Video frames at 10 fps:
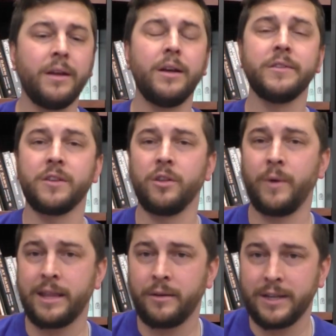So the
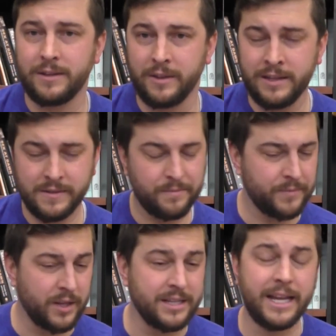way that we do this,
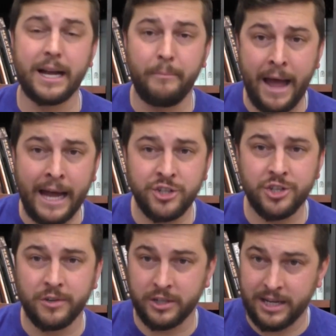you can take a
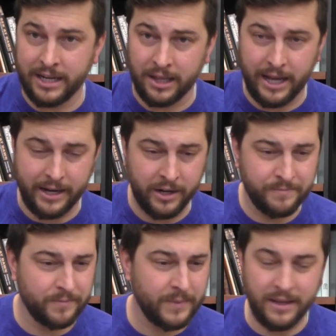match or take a lighter.
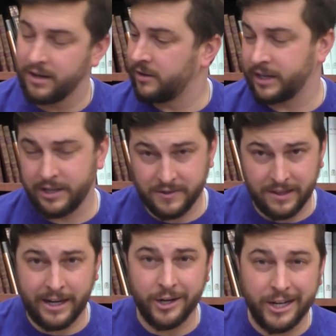We're going to use a
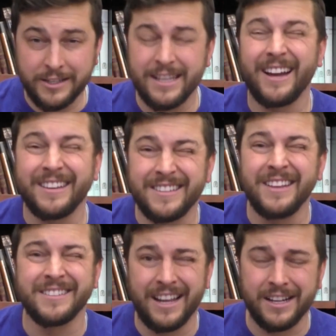lighter here. It's not as
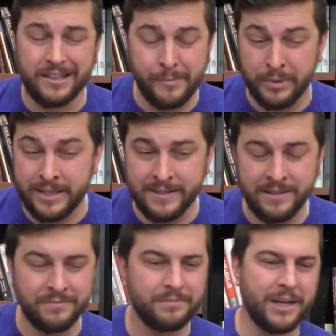aesthetically
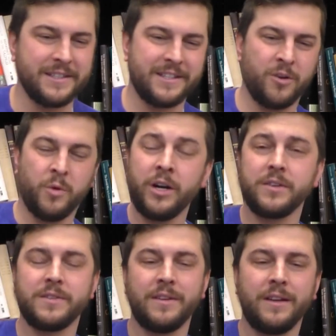pleasing, but it still
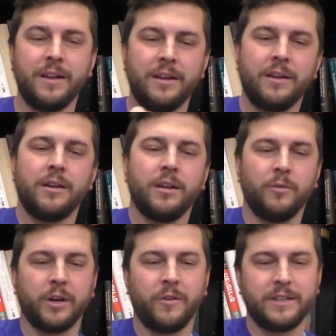works. And
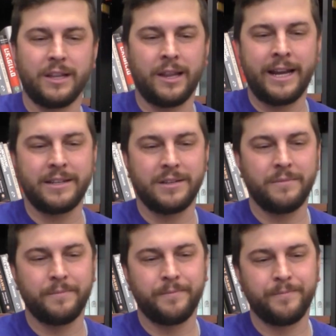we're going to light
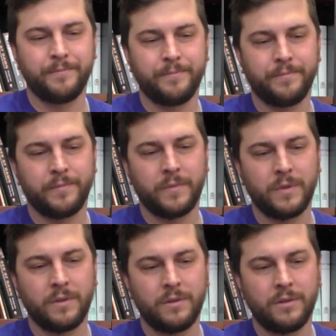
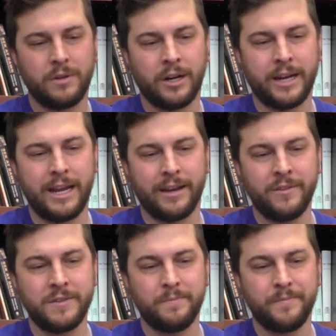our candles.